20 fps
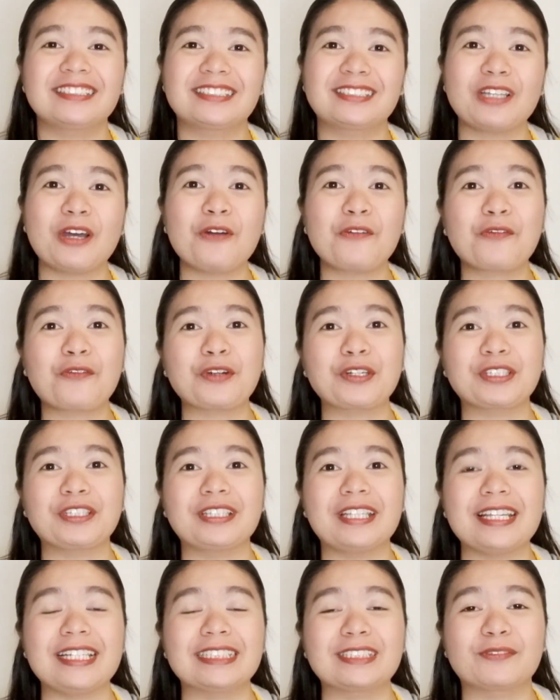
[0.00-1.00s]
So for
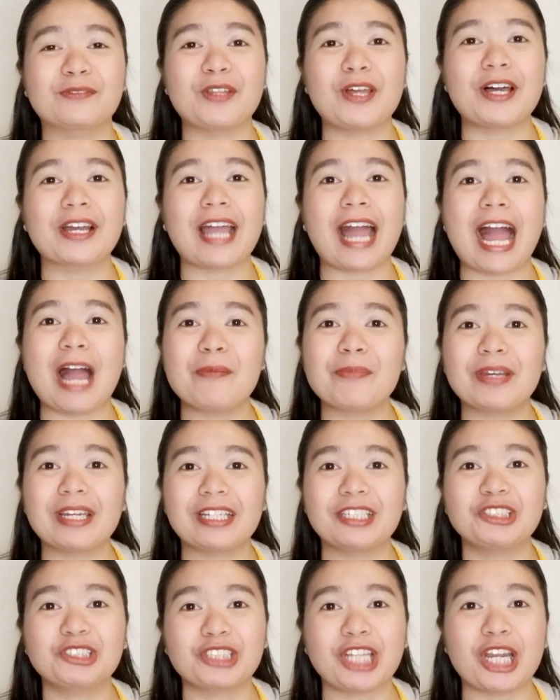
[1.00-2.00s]
today's vlog, I'm
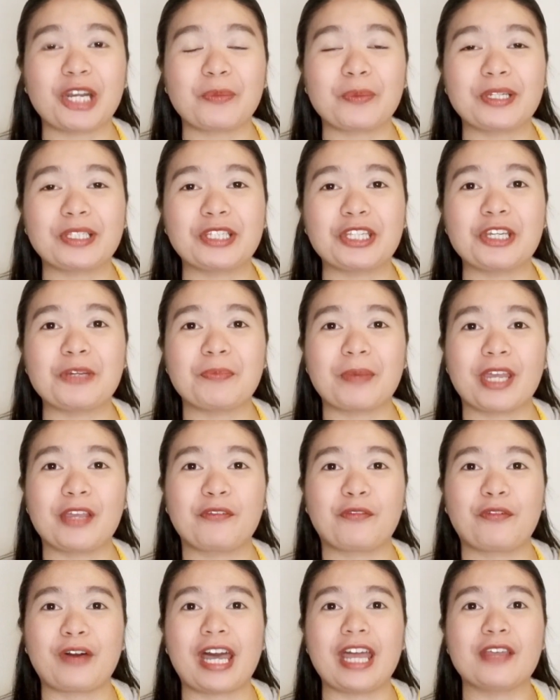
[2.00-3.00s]
gonna share with you my
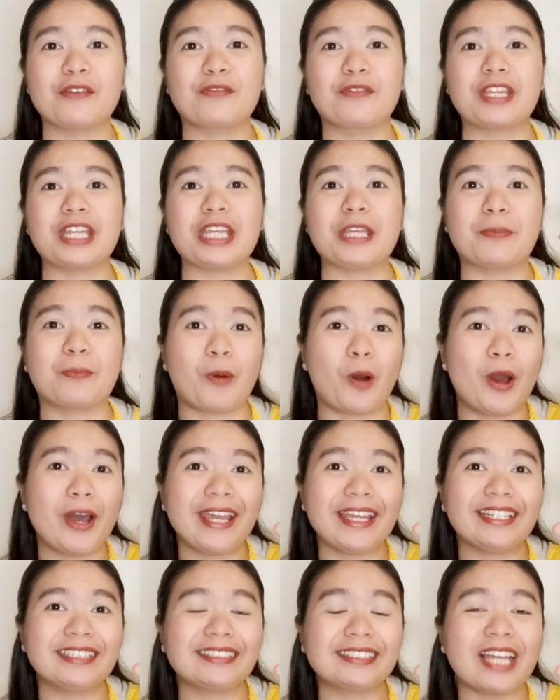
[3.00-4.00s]
5 key
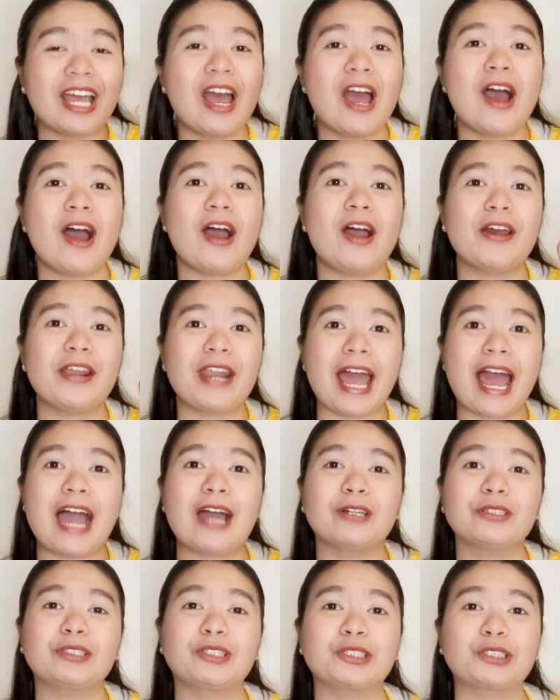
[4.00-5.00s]
points on
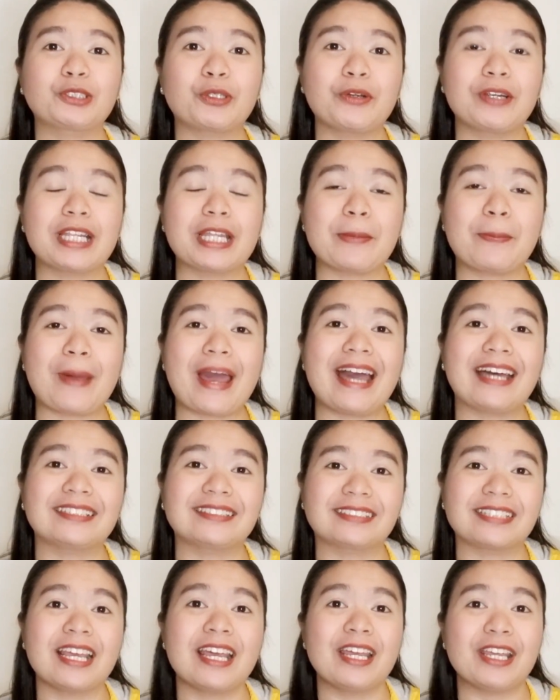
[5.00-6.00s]
how to surely pass
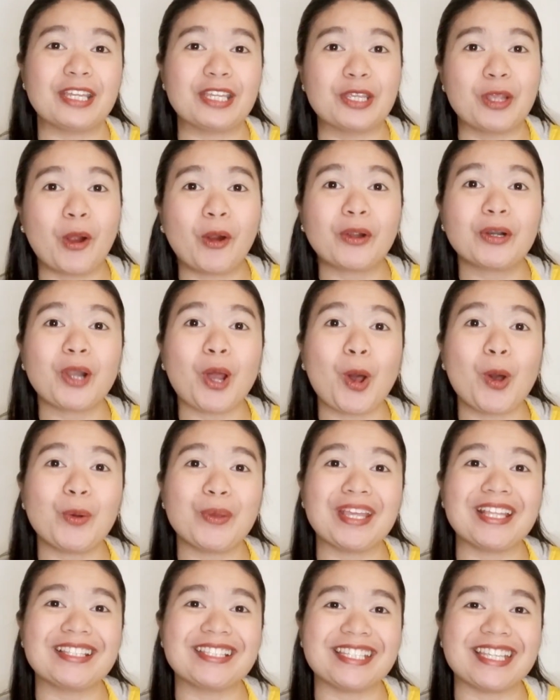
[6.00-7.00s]
your
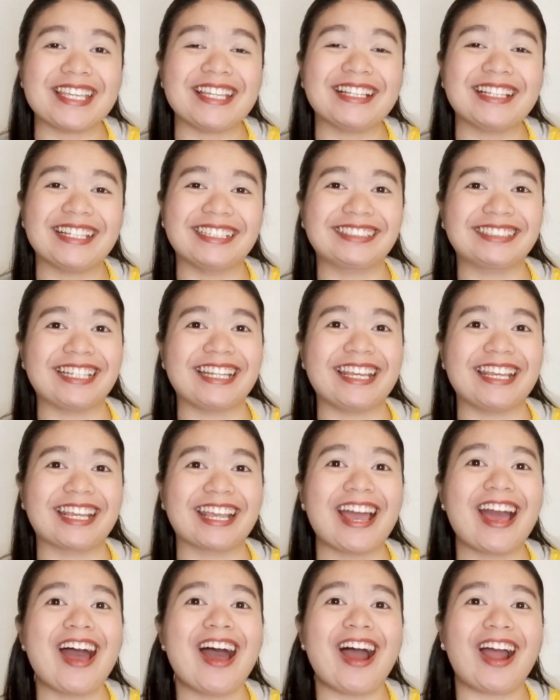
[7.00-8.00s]
OET
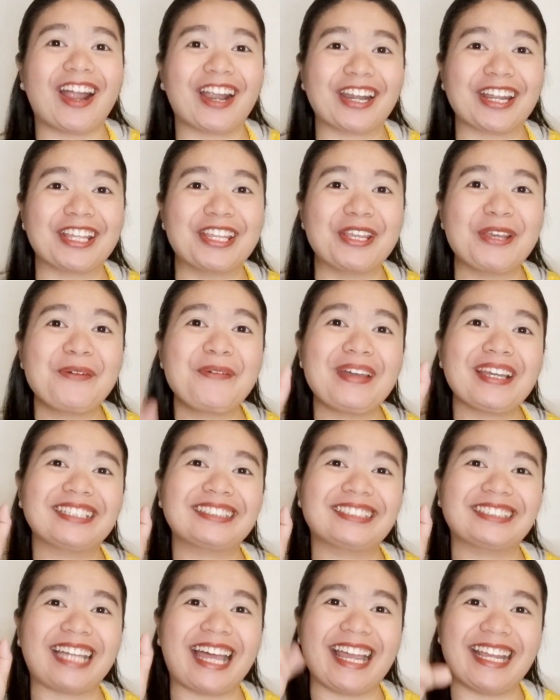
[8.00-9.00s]
listening. Are you
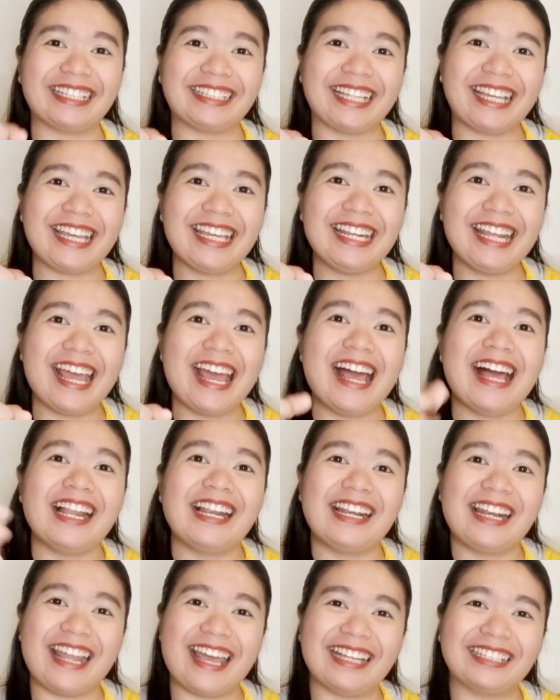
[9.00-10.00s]
excited?
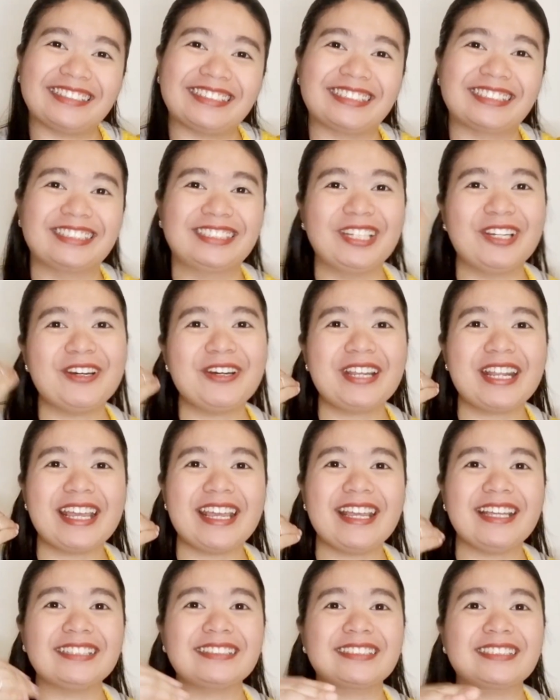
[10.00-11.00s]
Let's do
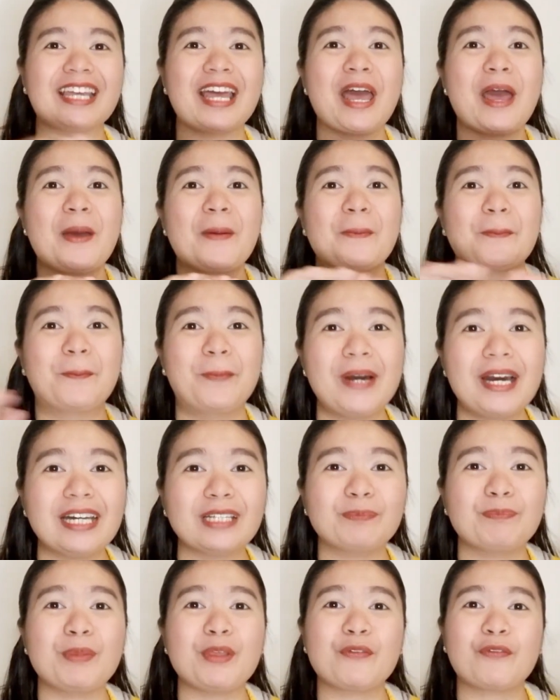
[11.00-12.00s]
this!
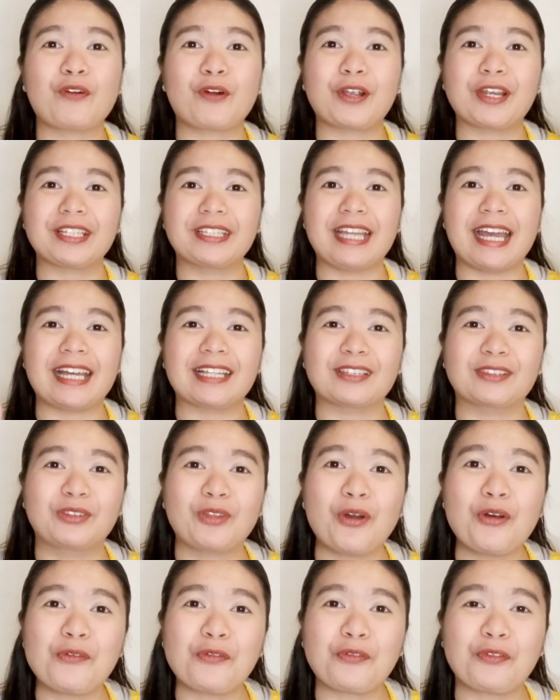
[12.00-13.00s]
But before that,
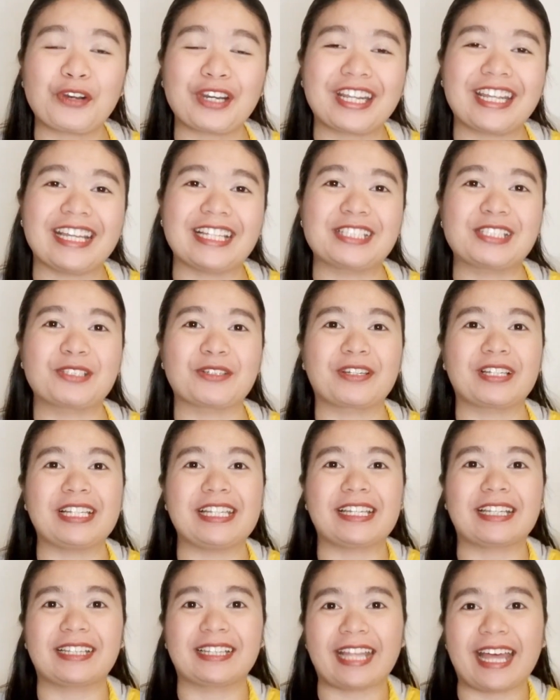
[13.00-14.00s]
don't forget to
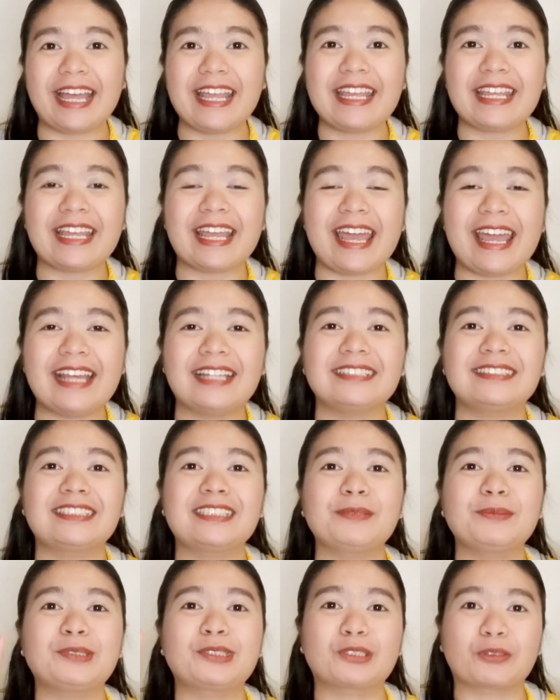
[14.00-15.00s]
click like and
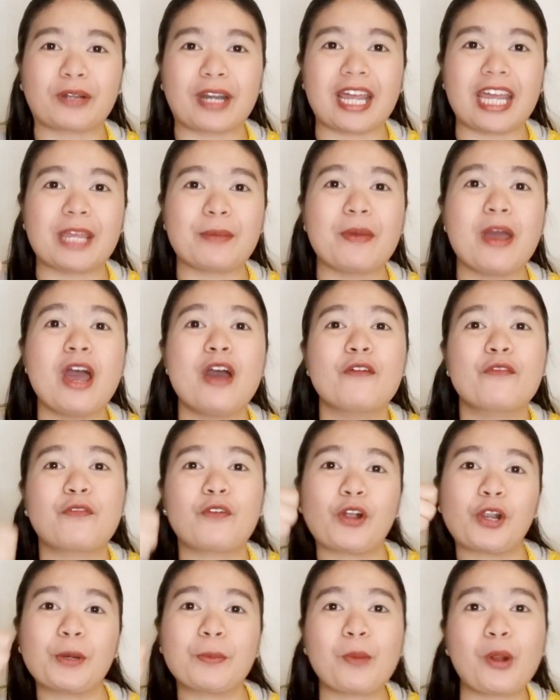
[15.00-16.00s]
subscribe
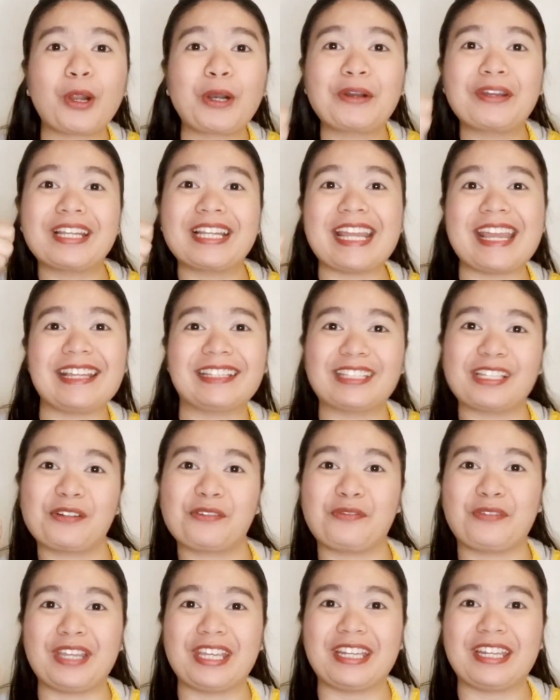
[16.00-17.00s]
for more related
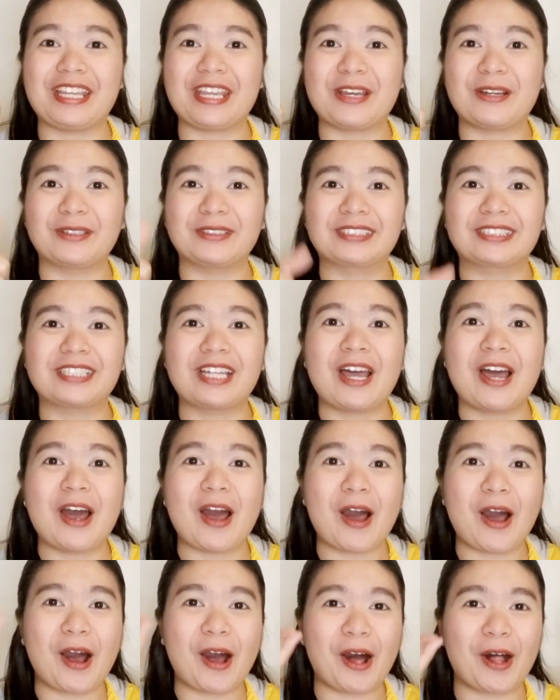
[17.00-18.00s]
videos.
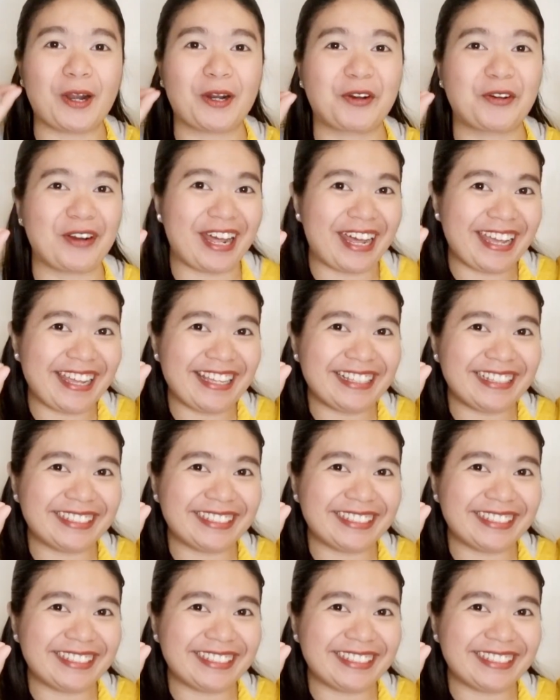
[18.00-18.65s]
Alright?